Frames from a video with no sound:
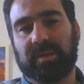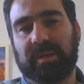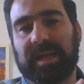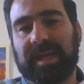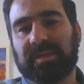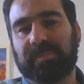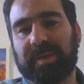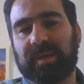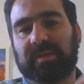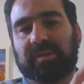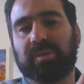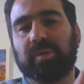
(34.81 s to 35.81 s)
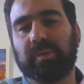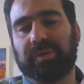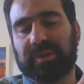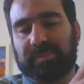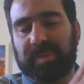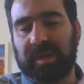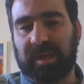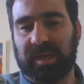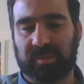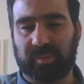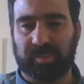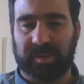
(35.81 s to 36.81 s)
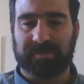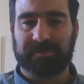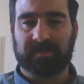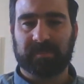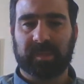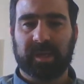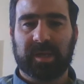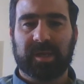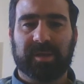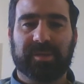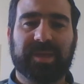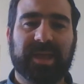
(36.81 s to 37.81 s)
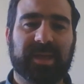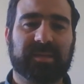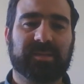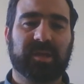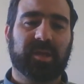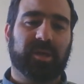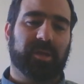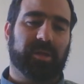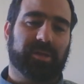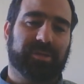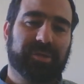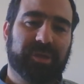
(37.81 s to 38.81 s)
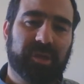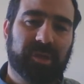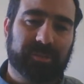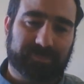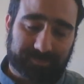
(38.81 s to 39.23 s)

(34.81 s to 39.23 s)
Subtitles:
aspect to this Parah Aduma, that the